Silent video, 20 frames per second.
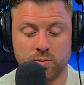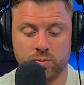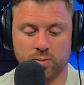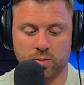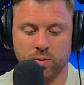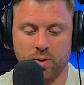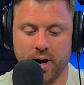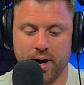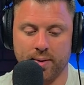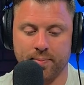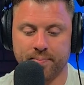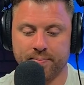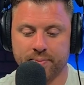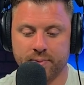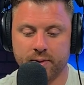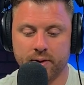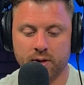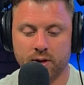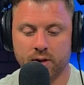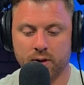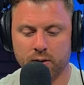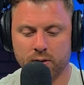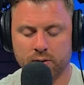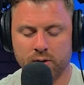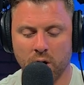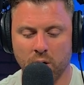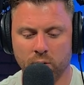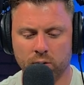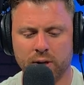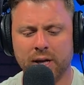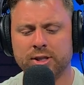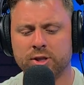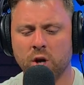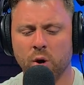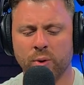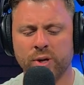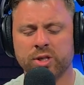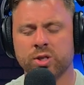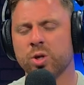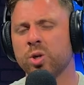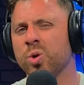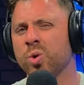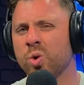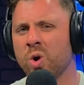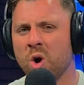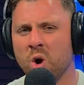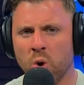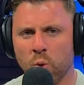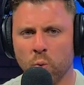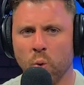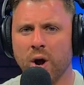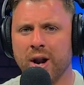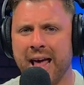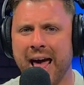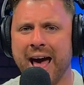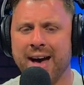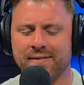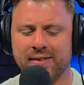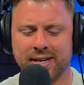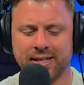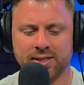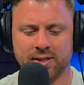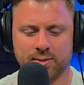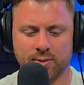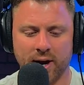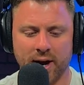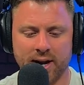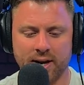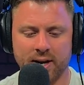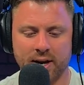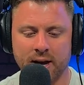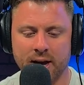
Wow. So let's go into what evidence, right?